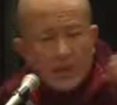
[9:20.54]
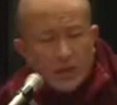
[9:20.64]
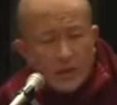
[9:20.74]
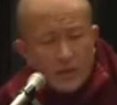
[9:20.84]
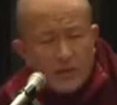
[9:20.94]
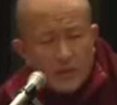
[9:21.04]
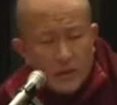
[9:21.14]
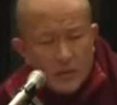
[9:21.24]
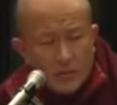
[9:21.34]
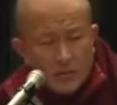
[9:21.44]
Like I can
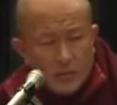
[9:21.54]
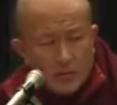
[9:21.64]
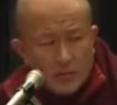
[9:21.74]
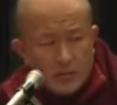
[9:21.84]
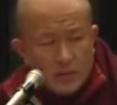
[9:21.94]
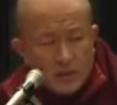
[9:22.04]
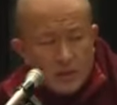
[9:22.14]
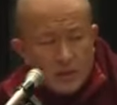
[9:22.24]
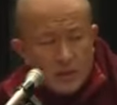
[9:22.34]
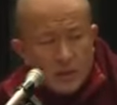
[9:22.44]
offer this to a
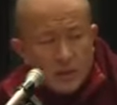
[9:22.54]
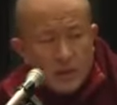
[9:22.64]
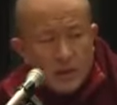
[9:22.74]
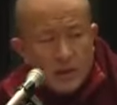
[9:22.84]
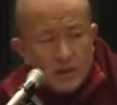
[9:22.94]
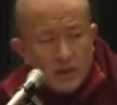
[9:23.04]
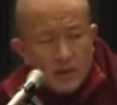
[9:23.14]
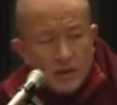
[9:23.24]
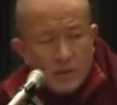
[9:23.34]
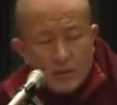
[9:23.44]
person
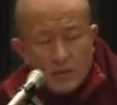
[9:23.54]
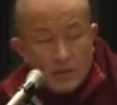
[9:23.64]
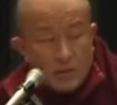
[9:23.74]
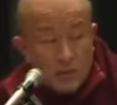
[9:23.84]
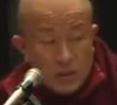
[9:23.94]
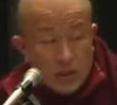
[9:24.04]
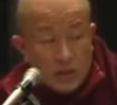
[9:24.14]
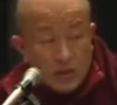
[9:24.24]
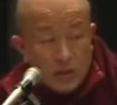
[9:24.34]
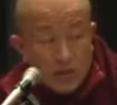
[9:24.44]
as I
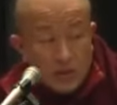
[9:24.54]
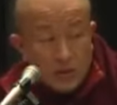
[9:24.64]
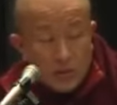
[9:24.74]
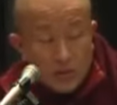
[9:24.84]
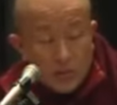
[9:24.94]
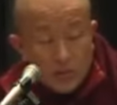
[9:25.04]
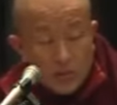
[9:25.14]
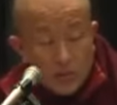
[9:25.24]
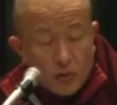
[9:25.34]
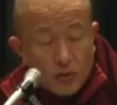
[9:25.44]
can offer this to the
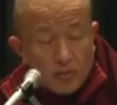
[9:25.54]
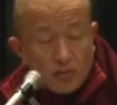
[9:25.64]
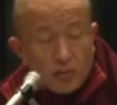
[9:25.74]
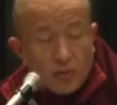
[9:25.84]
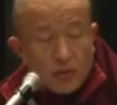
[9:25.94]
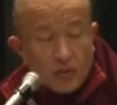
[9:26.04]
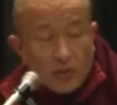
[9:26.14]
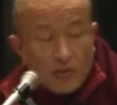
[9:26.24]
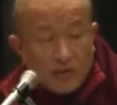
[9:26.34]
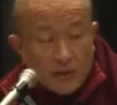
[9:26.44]
Buddha
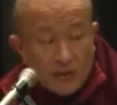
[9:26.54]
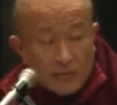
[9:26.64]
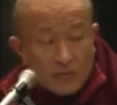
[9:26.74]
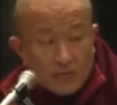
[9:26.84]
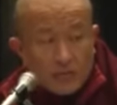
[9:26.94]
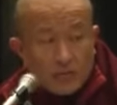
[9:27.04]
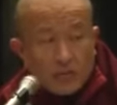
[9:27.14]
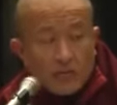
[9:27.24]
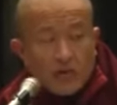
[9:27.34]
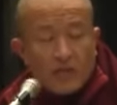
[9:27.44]
as an offering
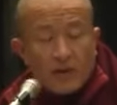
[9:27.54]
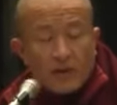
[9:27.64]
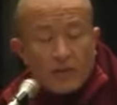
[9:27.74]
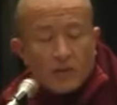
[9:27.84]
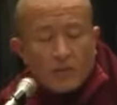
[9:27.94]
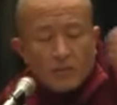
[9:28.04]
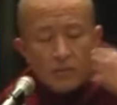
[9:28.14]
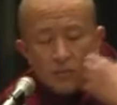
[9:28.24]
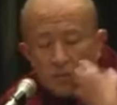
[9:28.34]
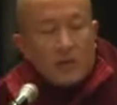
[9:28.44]
of flower.
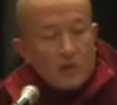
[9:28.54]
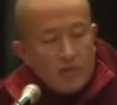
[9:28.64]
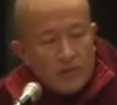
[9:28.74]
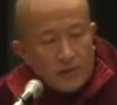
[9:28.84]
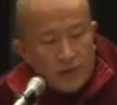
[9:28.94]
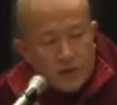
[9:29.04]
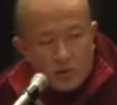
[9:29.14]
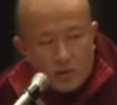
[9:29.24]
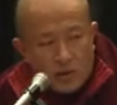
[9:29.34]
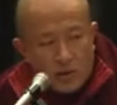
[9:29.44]
I can offer
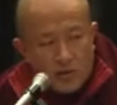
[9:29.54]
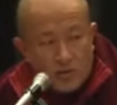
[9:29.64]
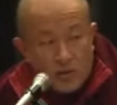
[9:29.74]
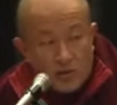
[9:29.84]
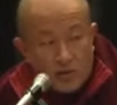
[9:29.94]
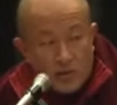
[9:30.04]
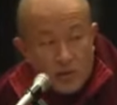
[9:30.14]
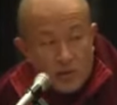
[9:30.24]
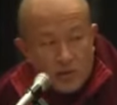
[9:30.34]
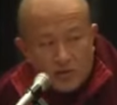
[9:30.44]
this to a girl, which
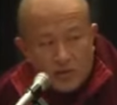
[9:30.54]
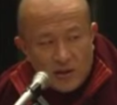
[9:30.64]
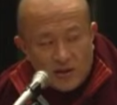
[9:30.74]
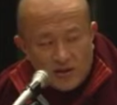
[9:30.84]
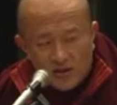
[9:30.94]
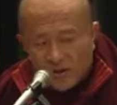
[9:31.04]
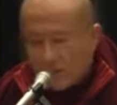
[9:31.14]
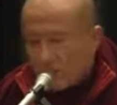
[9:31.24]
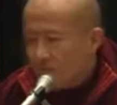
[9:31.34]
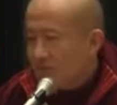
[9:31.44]
could lead to
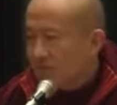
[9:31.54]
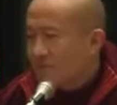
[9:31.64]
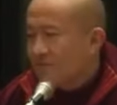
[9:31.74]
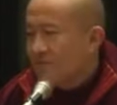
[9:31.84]
things.